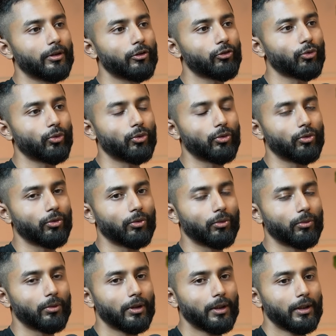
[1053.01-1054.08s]

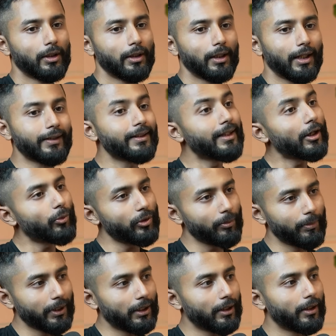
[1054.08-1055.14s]
So I think that was a
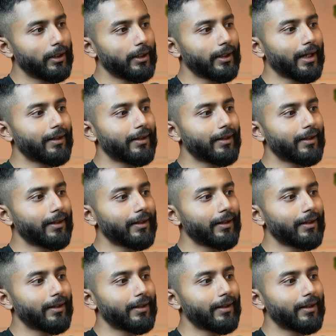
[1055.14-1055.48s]
big learning.